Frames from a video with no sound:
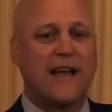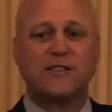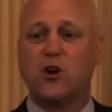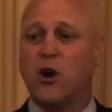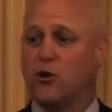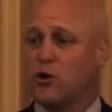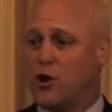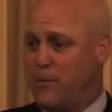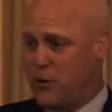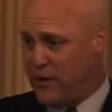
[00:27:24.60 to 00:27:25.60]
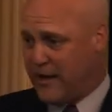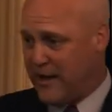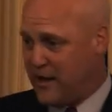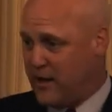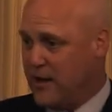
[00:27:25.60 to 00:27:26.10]
That's called
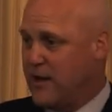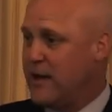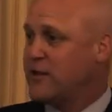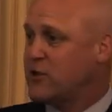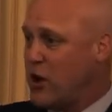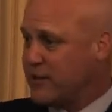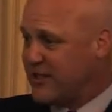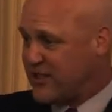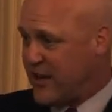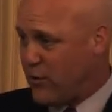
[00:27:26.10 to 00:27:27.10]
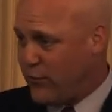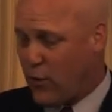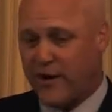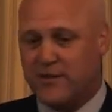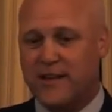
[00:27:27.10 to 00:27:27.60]
community. It's called a single
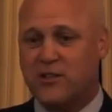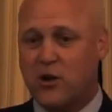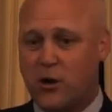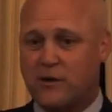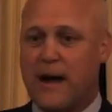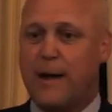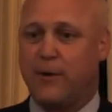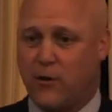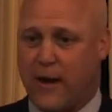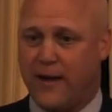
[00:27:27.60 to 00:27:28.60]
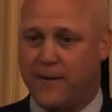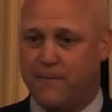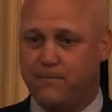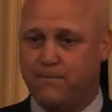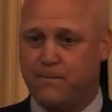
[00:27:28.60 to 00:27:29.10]
voice. It's called common ground.
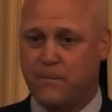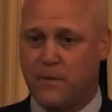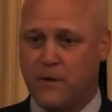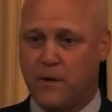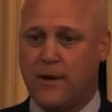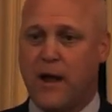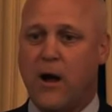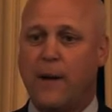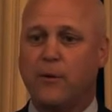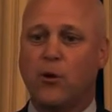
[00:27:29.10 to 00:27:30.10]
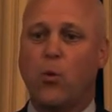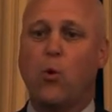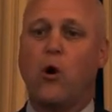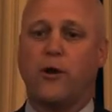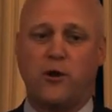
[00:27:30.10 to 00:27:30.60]
Now, I'm going to
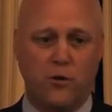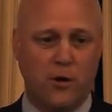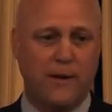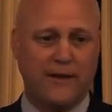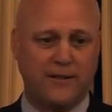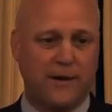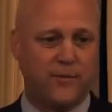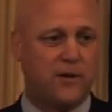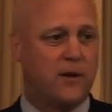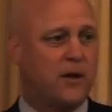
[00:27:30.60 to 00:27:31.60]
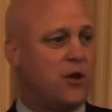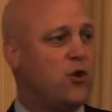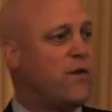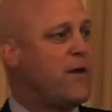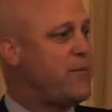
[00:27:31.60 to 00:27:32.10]
warn you about something.
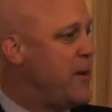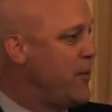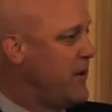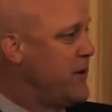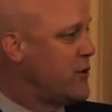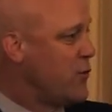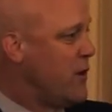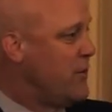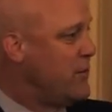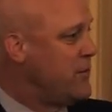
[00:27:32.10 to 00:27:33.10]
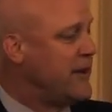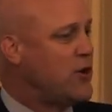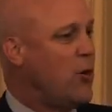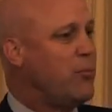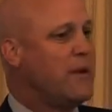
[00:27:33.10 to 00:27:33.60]
You have people in this room that
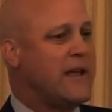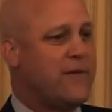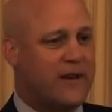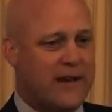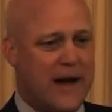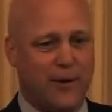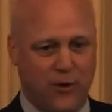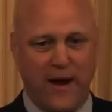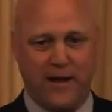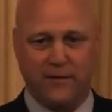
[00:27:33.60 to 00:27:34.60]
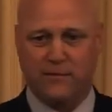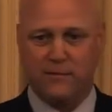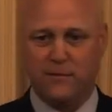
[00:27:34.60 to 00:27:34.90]
don't believe in common ground.